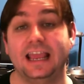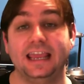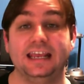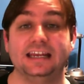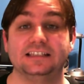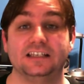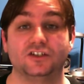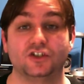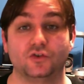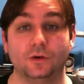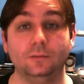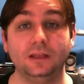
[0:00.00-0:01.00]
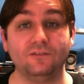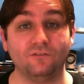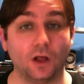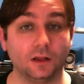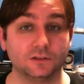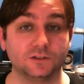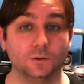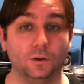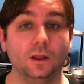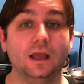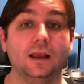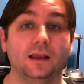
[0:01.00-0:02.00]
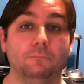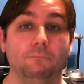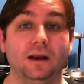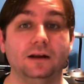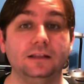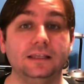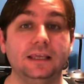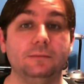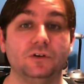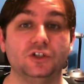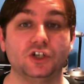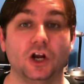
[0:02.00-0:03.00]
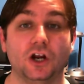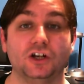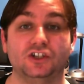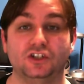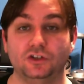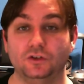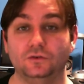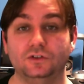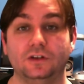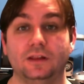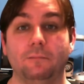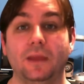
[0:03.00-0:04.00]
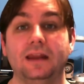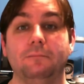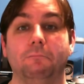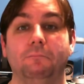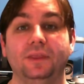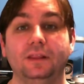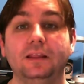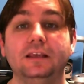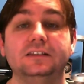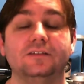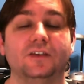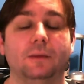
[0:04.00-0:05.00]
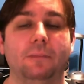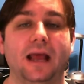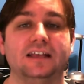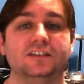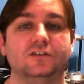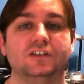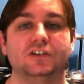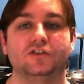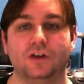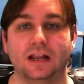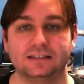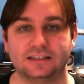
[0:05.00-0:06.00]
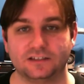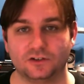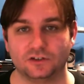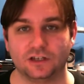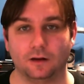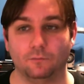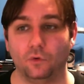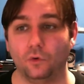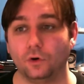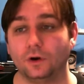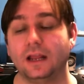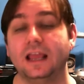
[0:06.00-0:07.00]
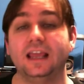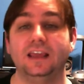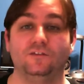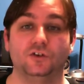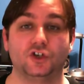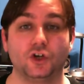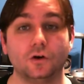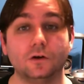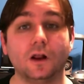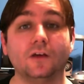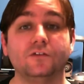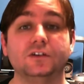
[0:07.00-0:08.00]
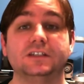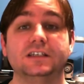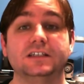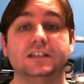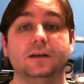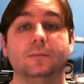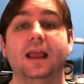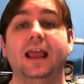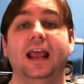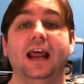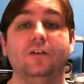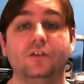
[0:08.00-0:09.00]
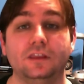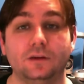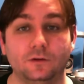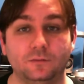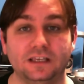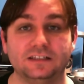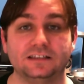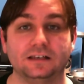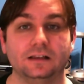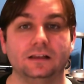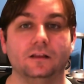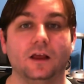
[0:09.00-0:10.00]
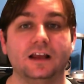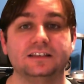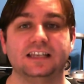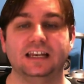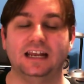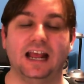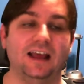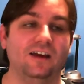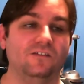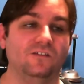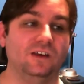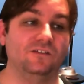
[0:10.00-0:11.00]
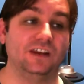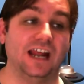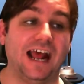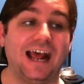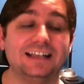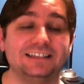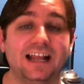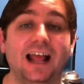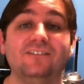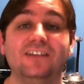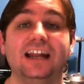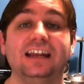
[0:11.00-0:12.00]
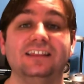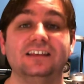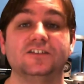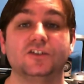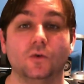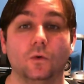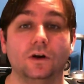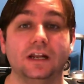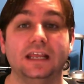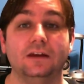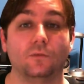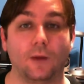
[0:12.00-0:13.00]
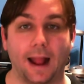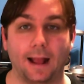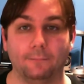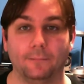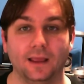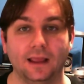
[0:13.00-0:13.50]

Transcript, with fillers: It is extremely volatile, can barely keep a charge due to the many billions of capacitors and transistors on board. If you turned off your system, everything would be instantly lost, and if it has to have anything stored in RAM,